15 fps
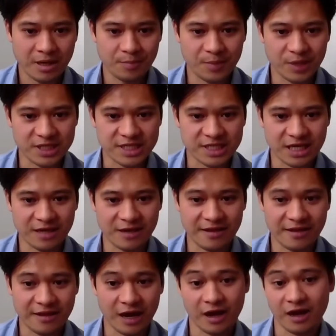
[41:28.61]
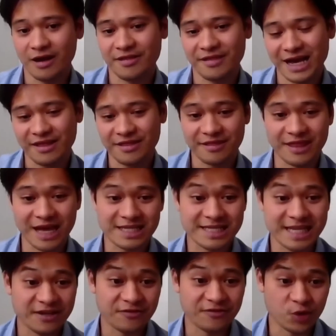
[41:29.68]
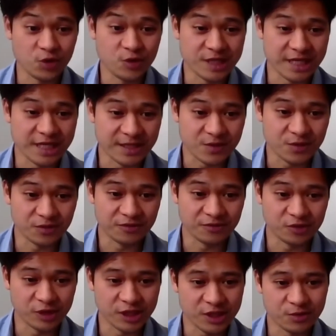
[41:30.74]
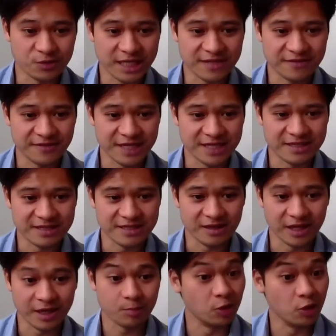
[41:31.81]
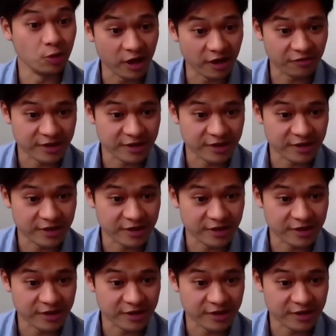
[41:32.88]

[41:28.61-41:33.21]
That said, if you're using sort of traditional data vendors like Bloomberg,